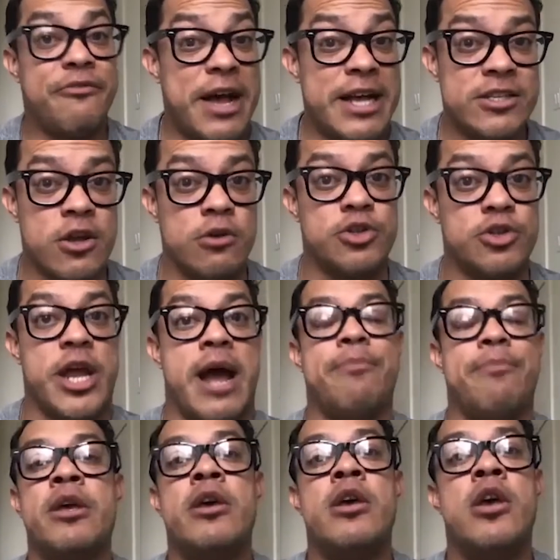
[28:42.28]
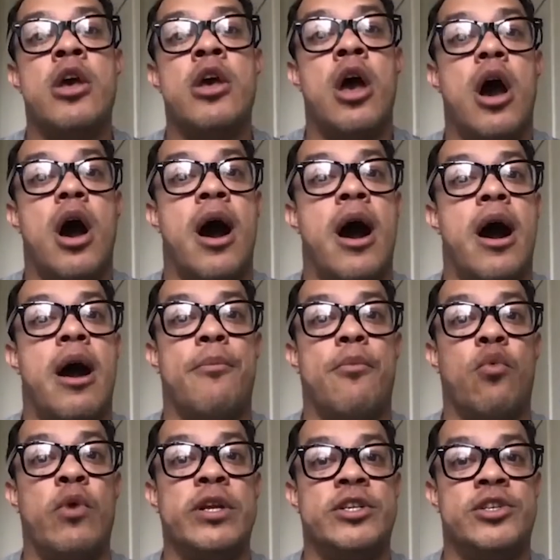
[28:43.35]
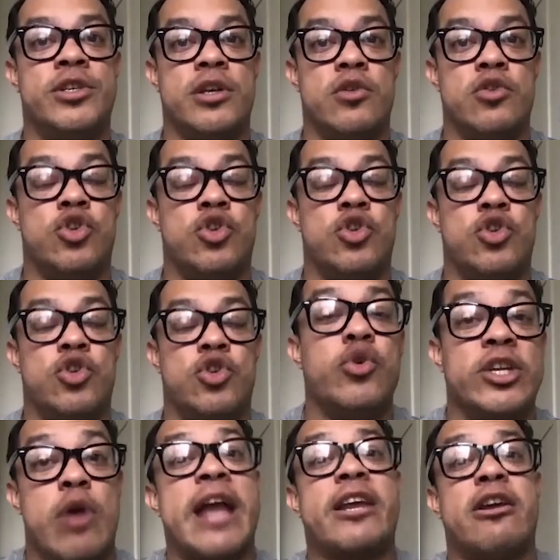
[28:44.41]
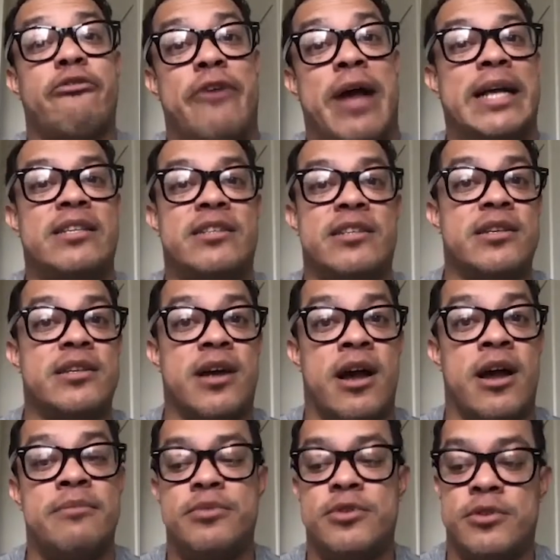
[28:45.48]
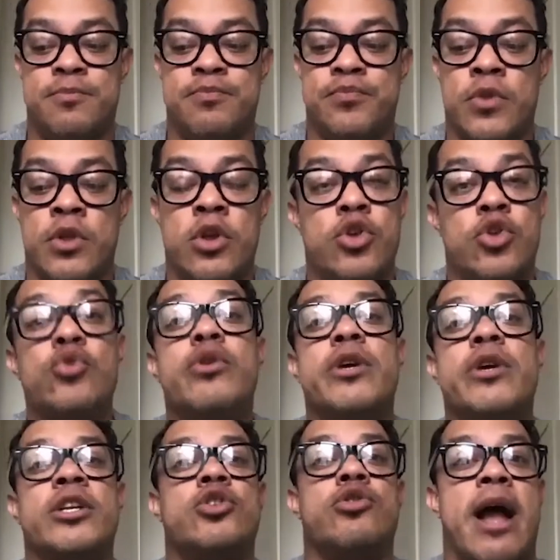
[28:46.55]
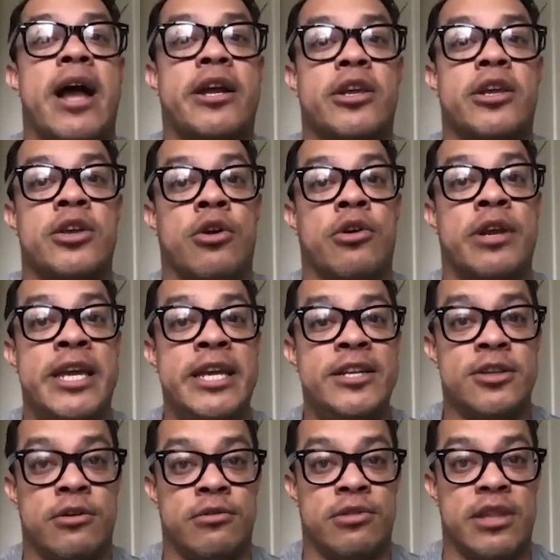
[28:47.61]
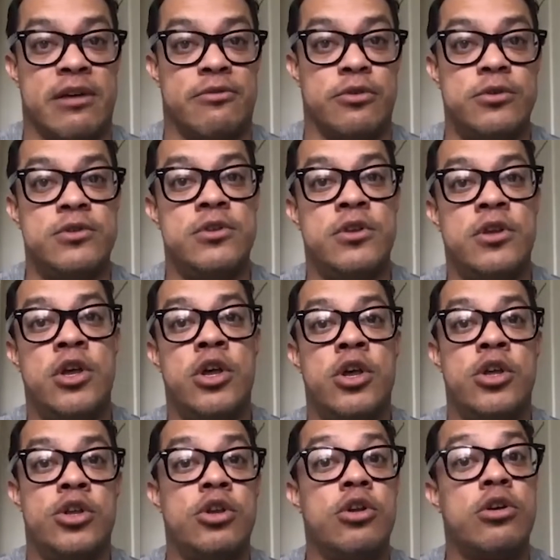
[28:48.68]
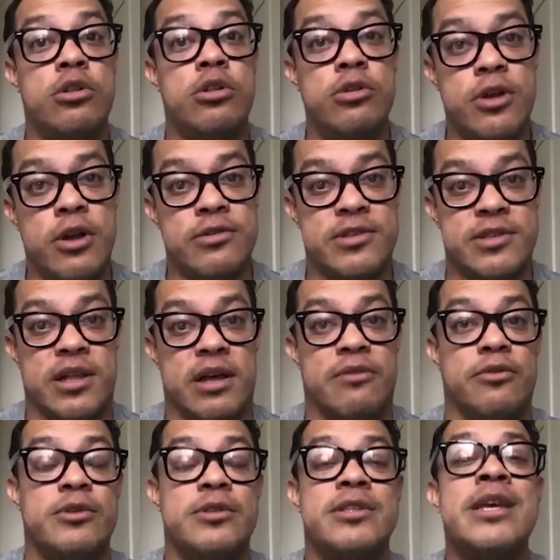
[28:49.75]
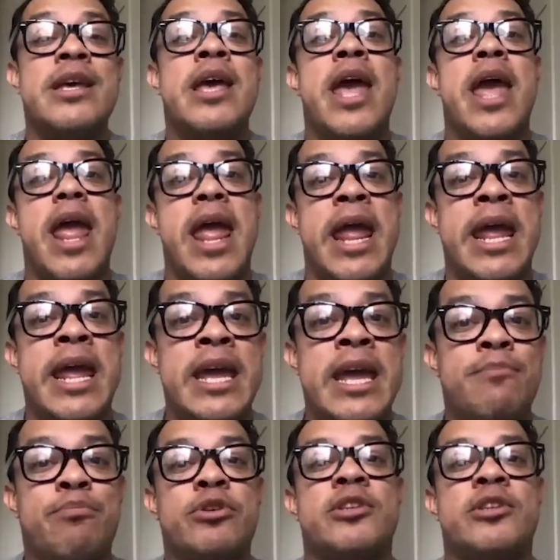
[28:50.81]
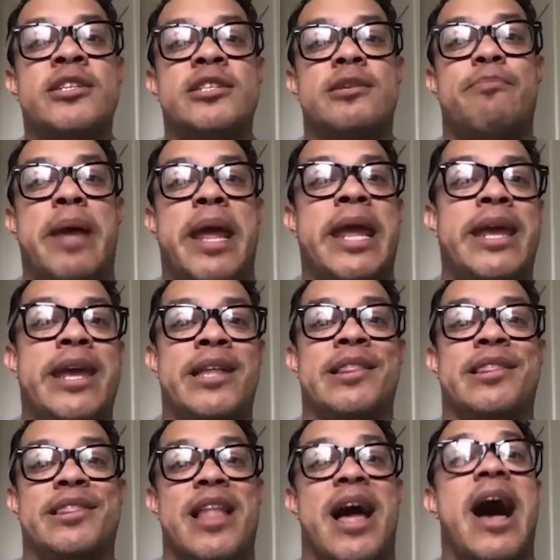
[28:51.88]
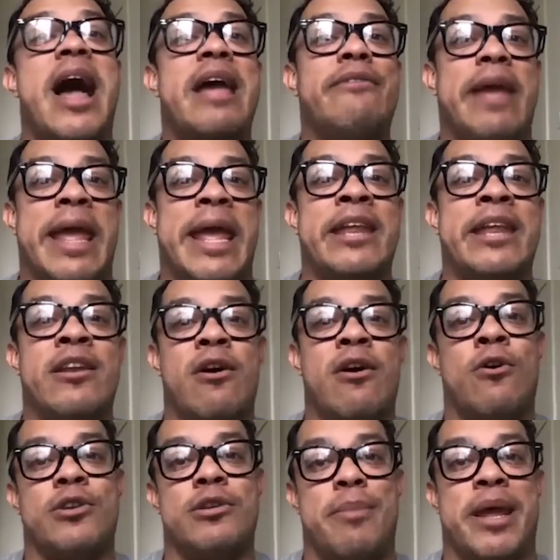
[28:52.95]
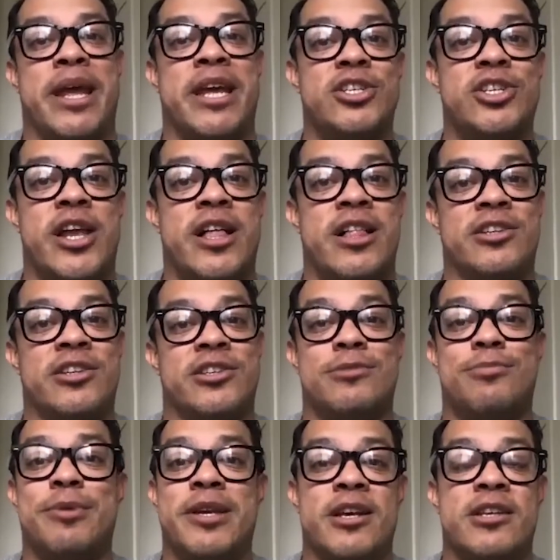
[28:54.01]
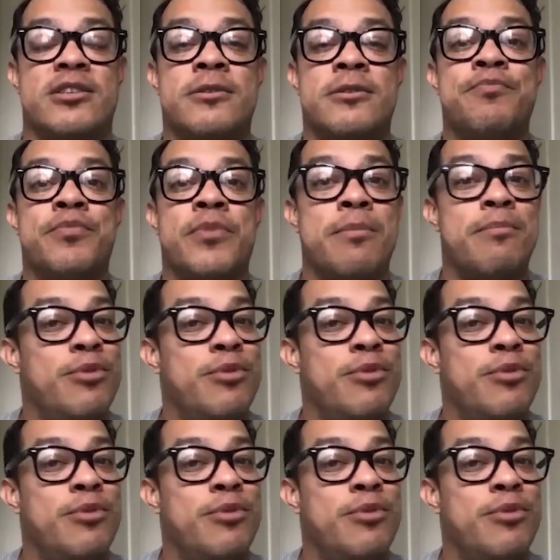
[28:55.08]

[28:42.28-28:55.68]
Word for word: the Fast Coach app, um, which you, you can track your fasting times, you can track your ketone levels, your glucose levels, and participate in live and on demand challenges because